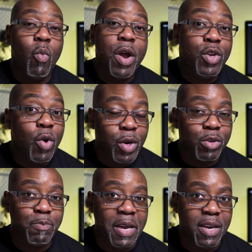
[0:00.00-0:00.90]
When you're not
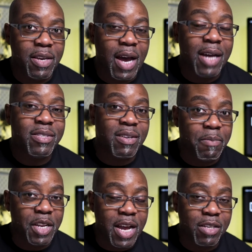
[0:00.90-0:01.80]
speaking and
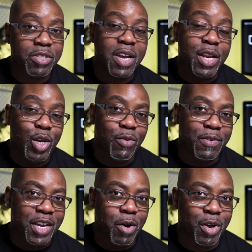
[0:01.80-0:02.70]
somebody else in your
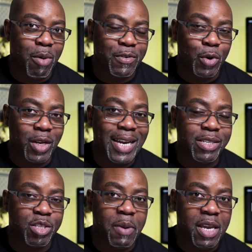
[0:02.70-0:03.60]
video conf call is
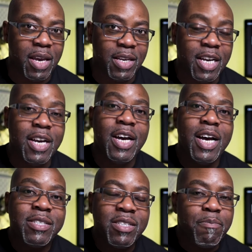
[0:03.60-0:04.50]
speaking,
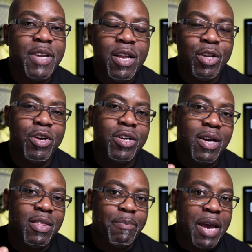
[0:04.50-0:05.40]
simply look
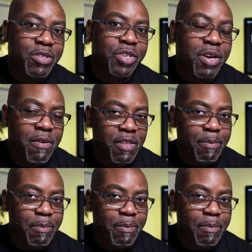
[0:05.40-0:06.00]
at the picture of the